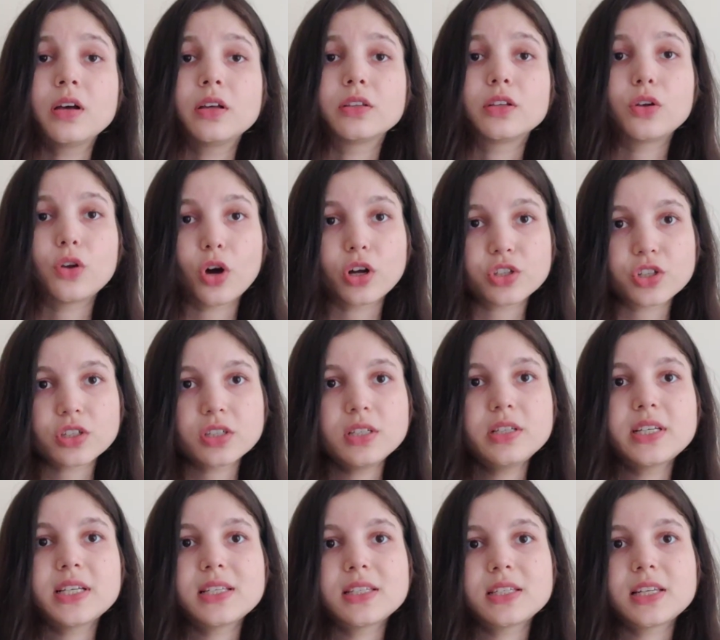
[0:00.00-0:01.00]
The logical
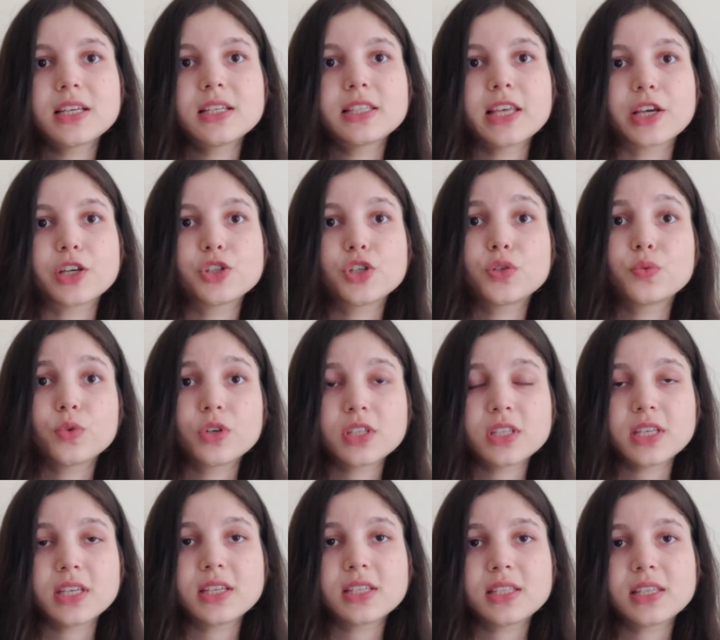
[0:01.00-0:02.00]
reasoning section was
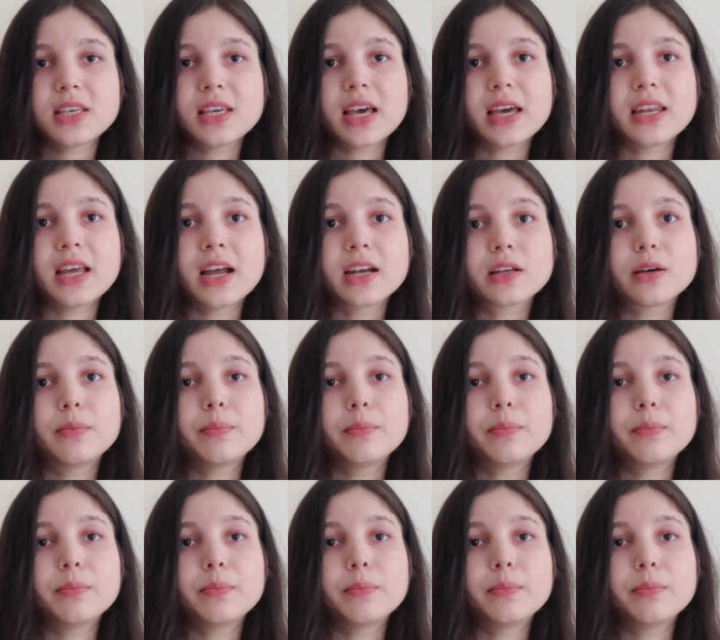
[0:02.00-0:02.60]
easy and had